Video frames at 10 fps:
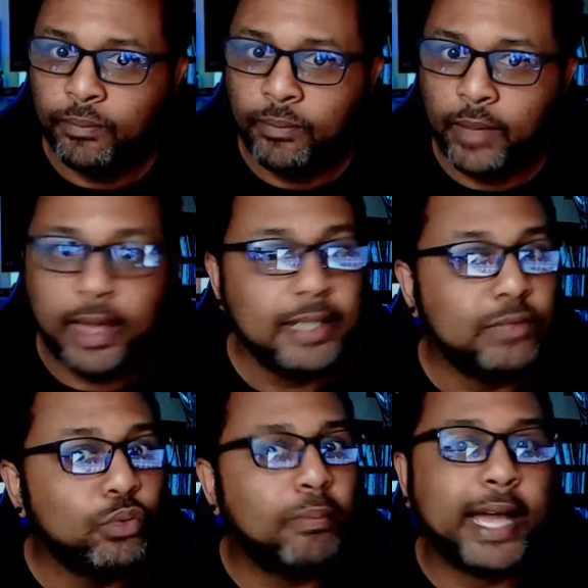and this
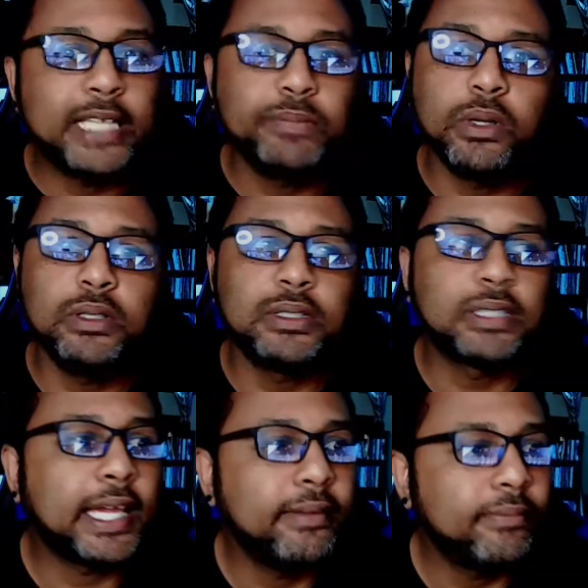reminds me of the
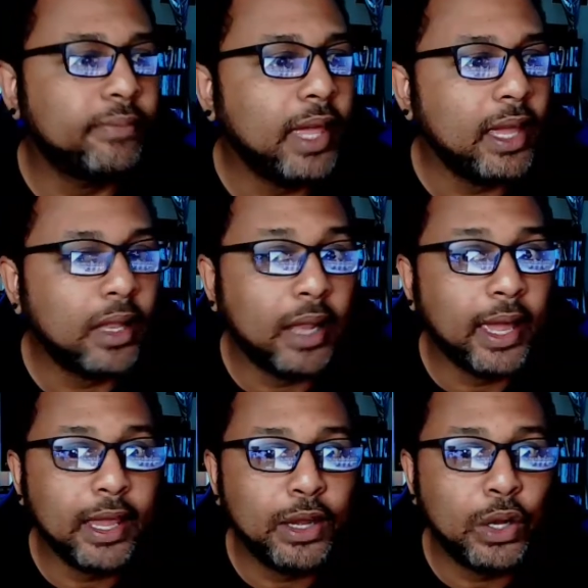same thing, like,
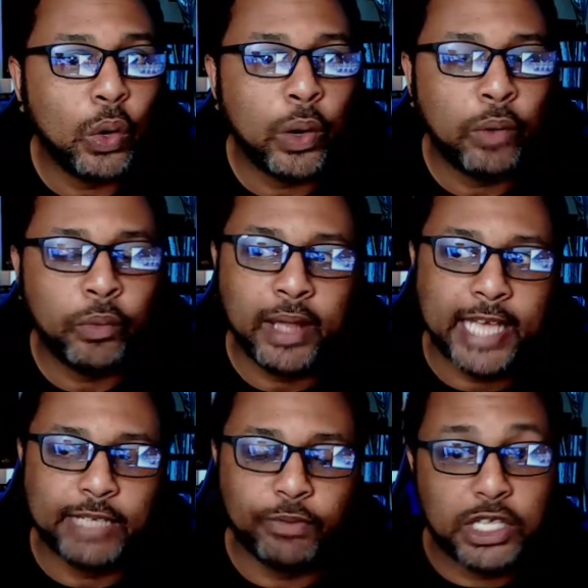and when
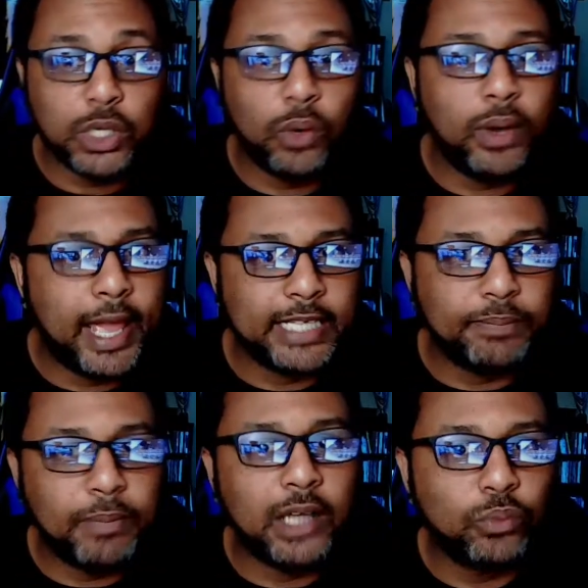they showed the
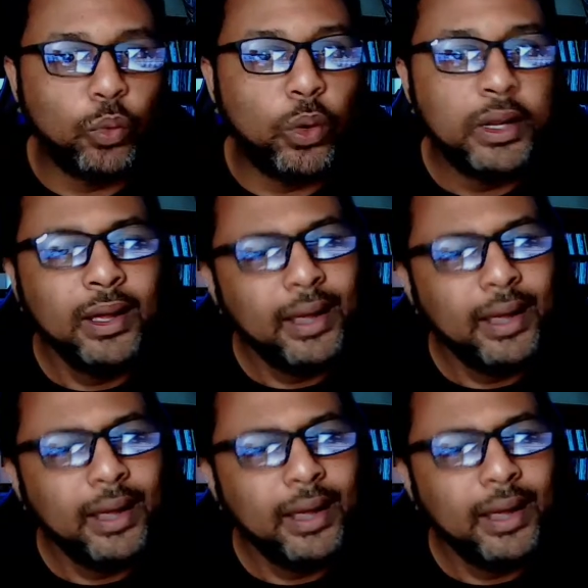Xbox One,